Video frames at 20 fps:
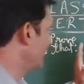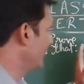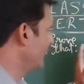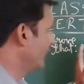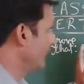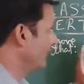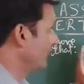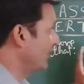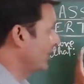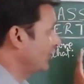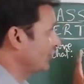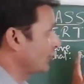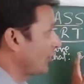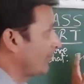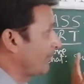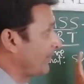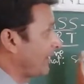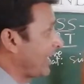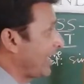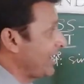we have to
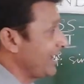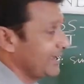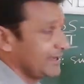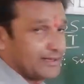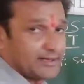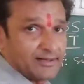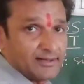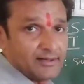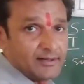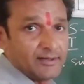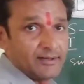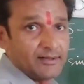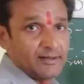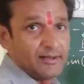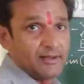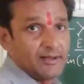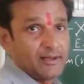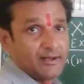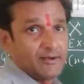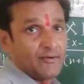apply
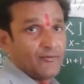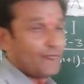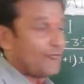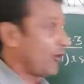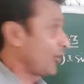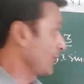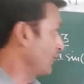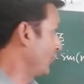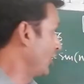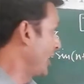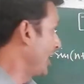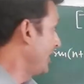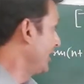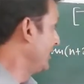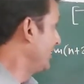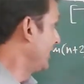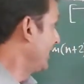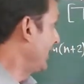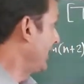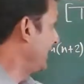
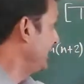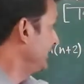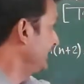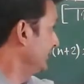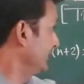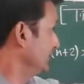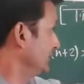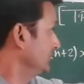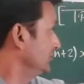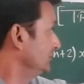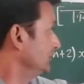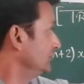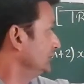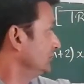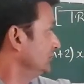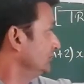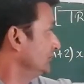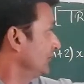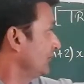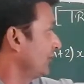formula and
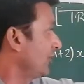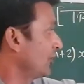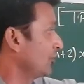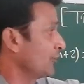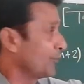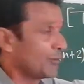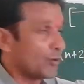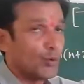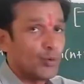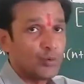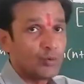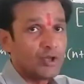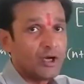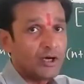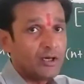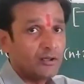we have to prove the